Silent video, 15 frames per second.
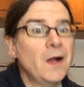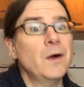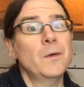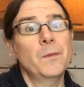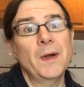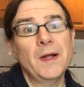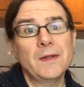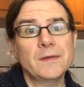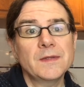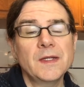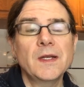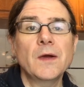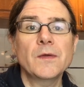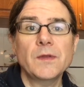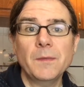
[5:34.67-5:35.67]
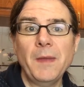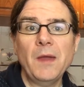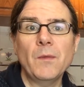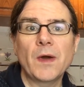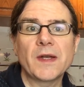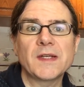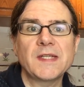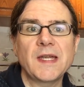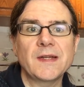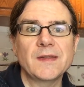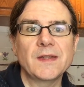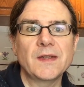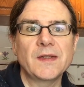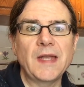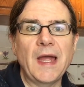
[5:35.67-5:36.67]
Oh, well, you may want to take a
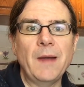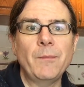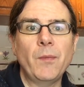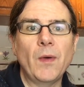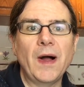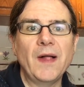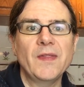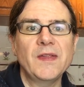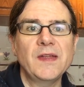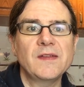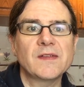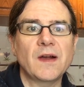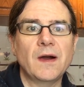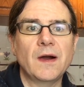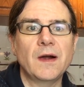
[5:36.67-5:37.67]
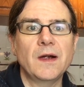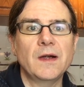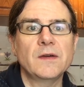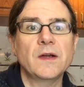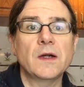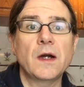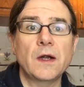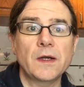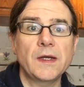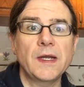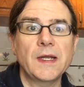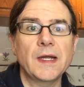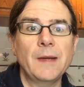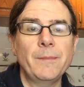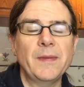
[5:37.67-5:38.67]
little nap while these are
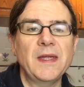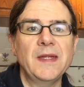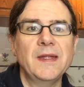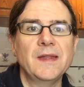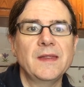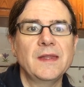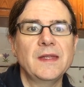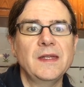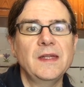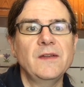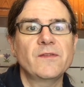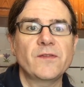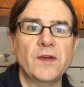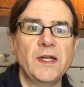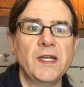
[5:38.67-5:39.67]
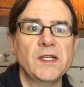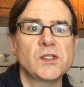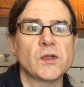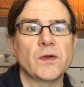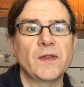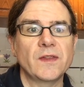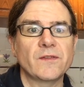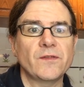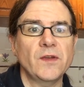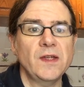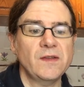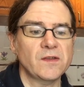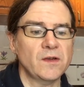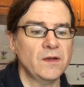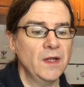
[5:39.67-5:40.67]
hardening up in the fridge or in the
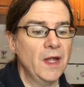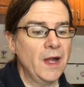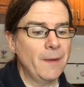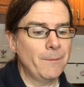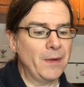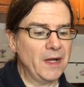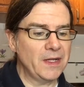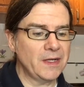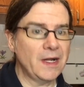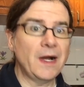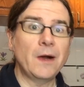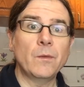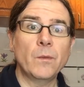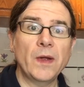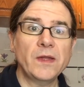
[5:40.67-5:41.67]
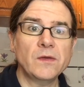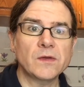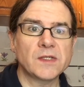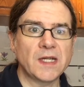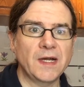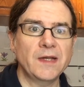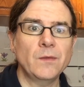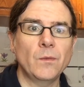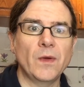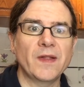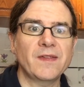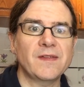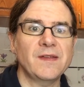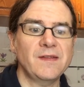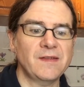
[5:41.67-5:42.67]
freezer. But when you're done,
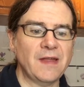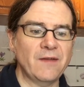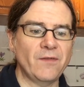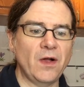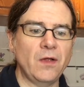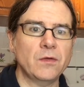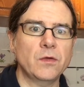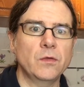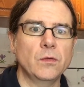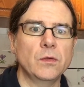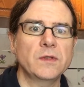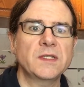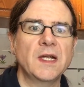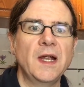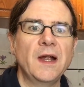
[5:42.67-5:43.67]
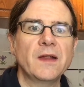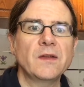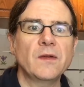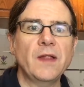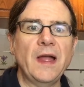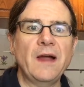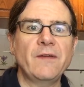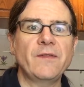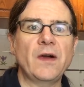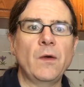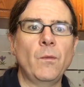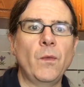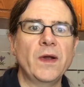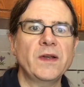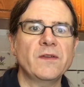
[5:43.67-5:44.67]
once these have all cooled, you'll have a
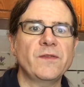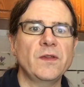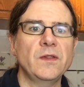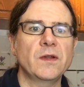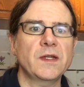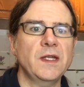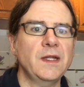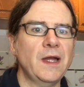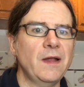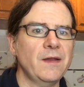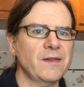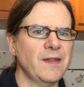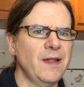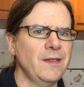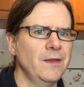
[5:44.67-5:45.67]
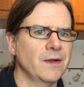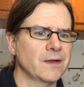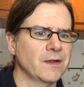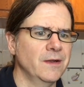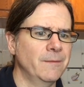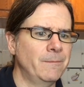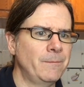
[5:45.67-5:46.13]
wonderful looking, how does that look?